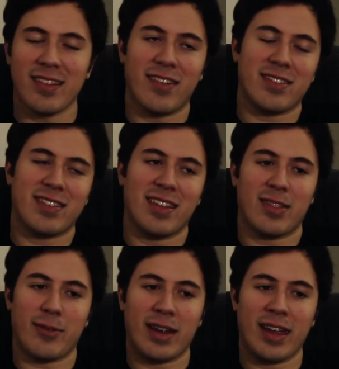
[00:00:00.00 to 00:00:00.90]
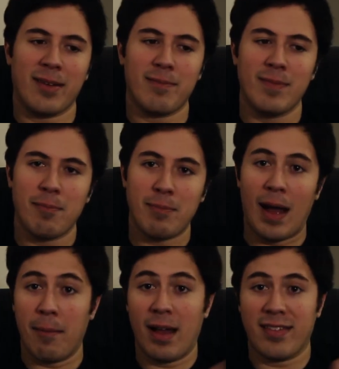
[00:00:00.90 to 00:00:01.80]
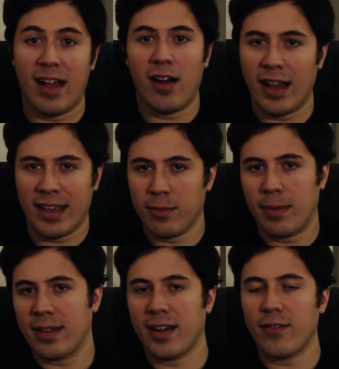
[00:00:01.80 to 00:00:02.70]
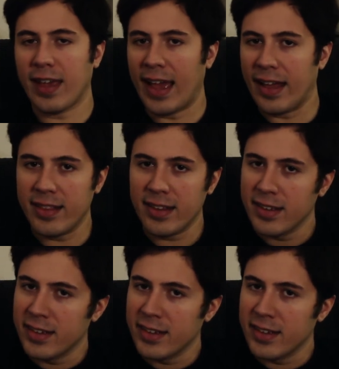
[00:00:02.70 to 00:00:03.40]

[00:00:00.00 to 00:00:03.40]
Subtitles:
The Lost Scene 3. By myself. I killed myself again.